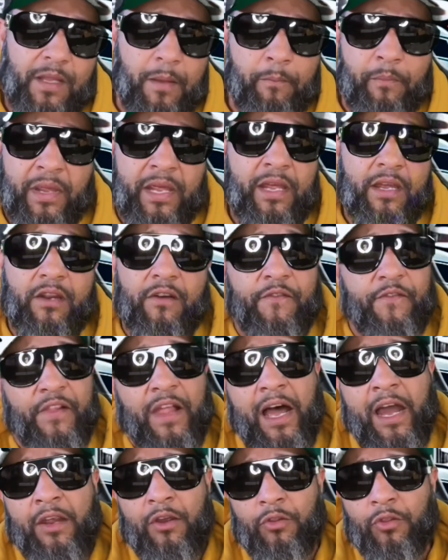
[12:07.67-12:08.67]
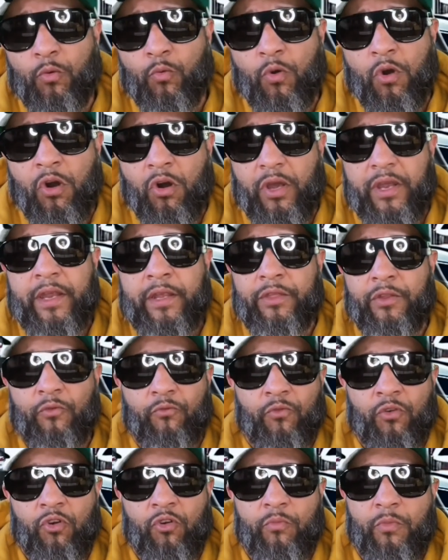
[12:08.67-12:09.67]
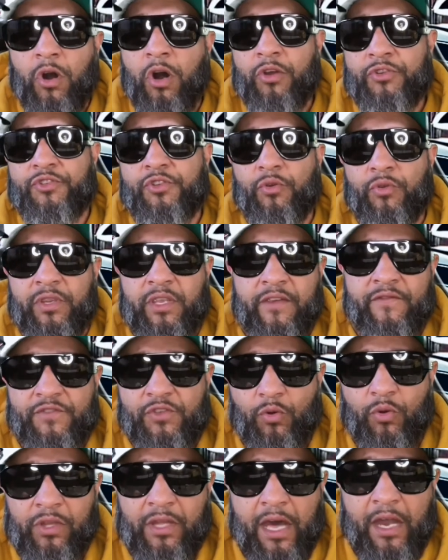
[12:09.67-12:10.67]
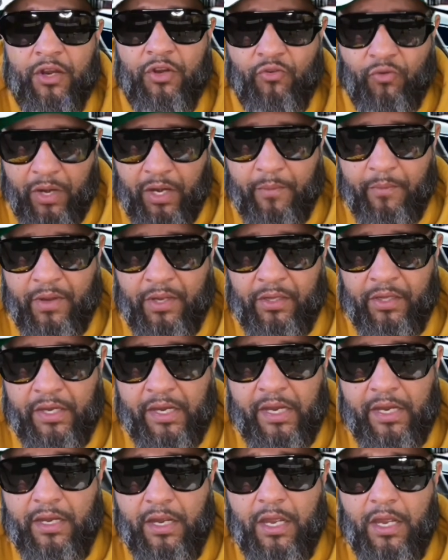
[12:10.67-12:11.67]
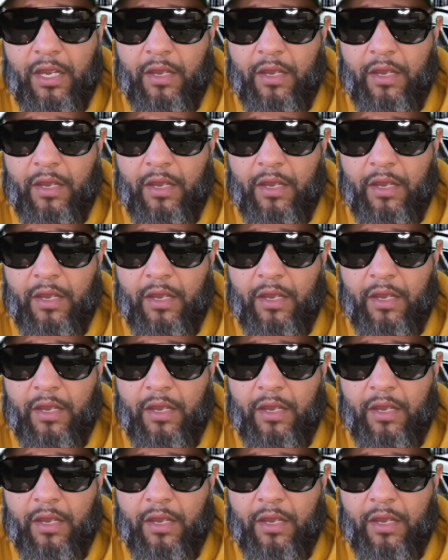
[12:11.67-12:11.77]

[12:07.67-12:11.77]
Being a fly on the wall in the room also gives you a lot of credibility,